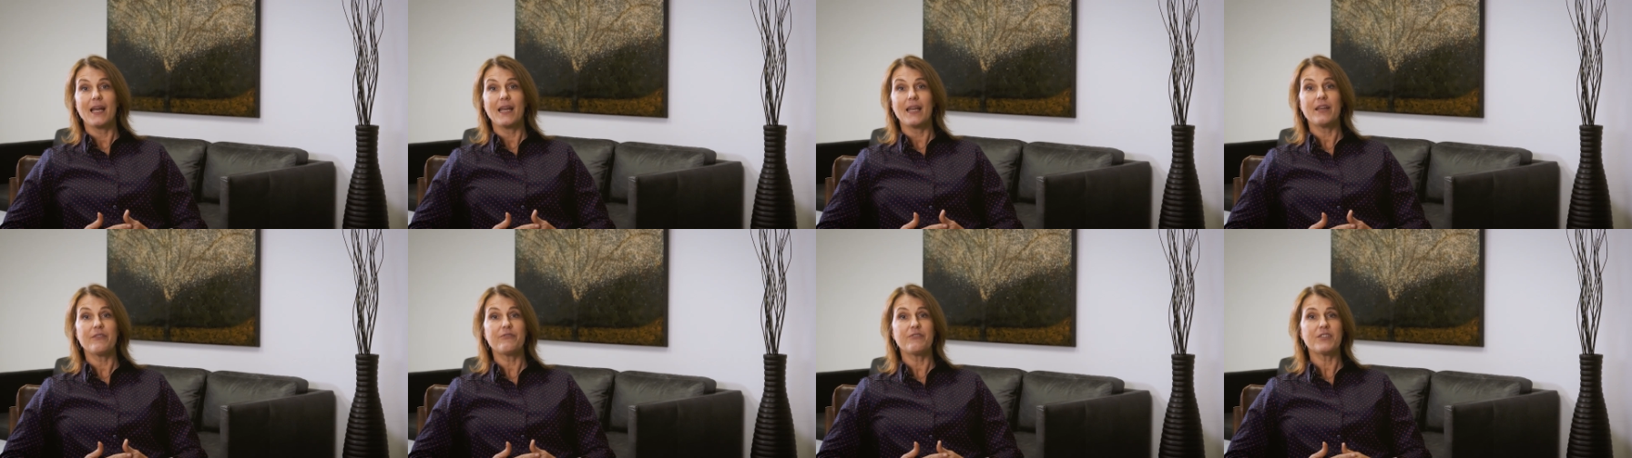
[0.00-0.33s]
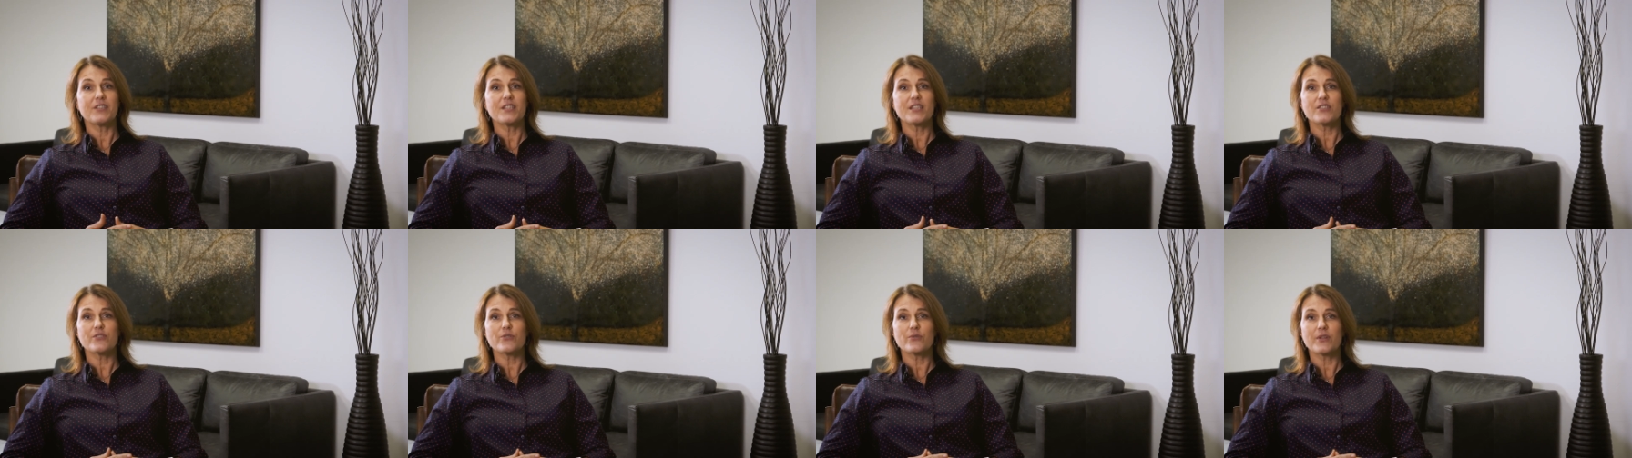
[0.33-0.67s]
if
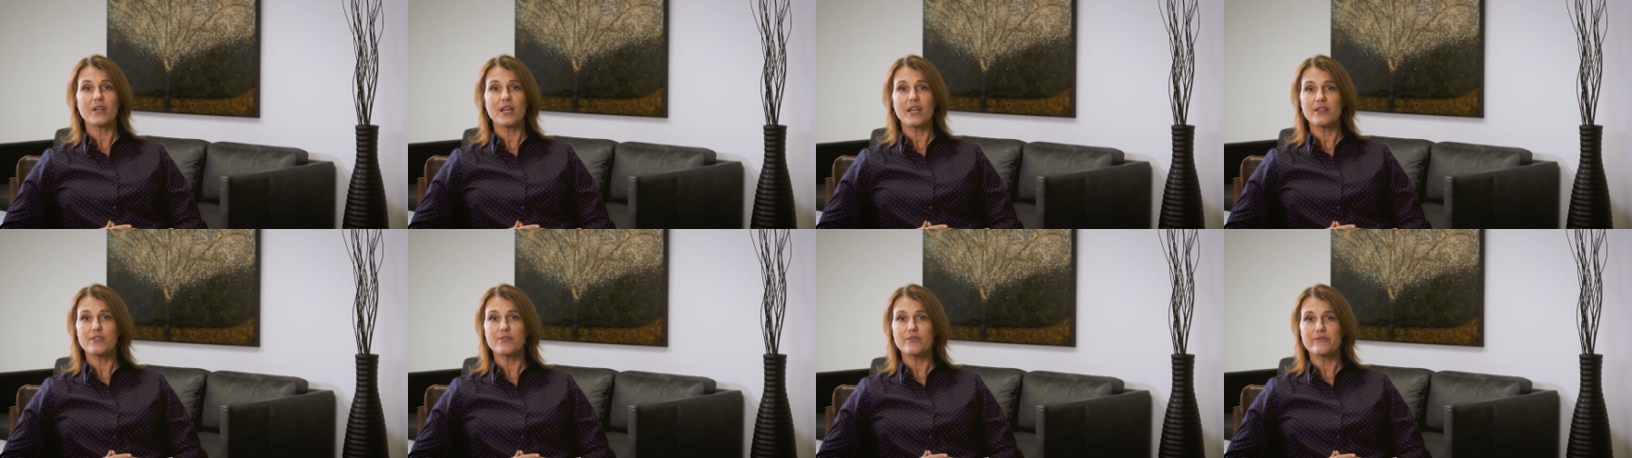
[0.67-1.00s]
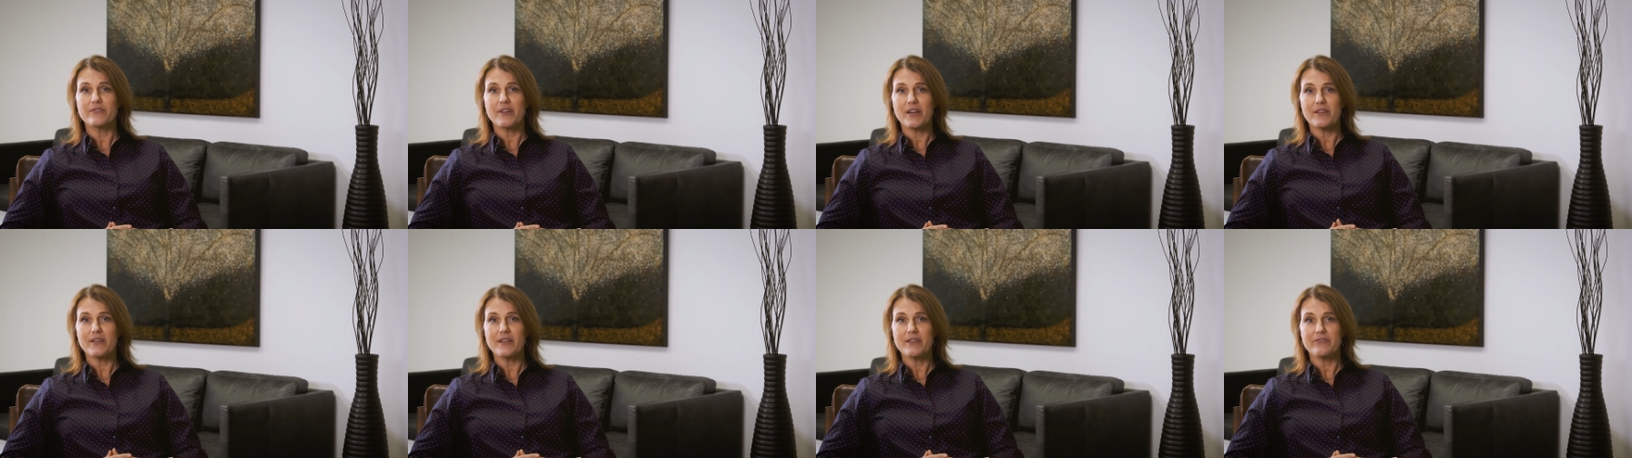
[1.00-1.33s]
it is okay to
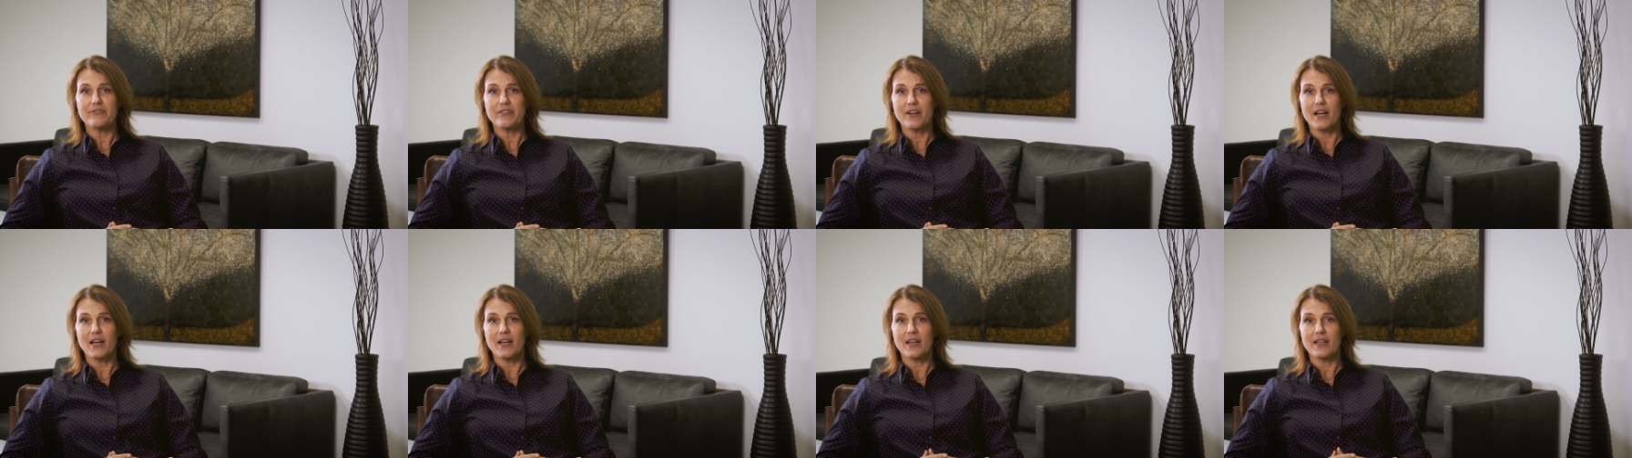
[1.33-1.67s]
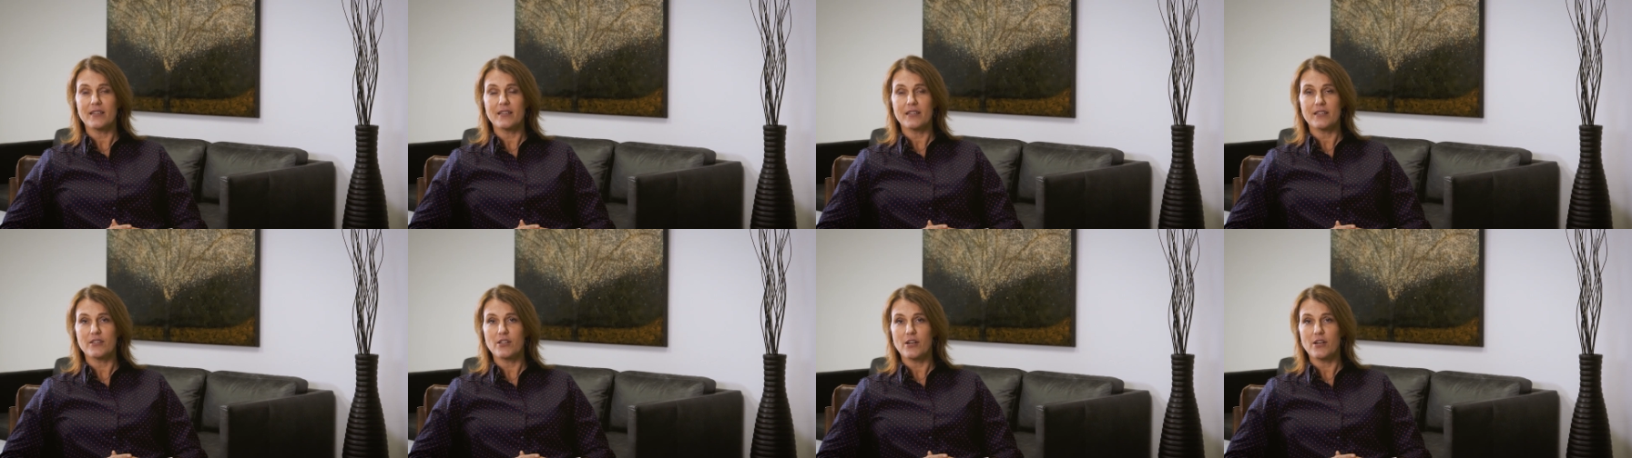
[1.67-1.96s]
verify their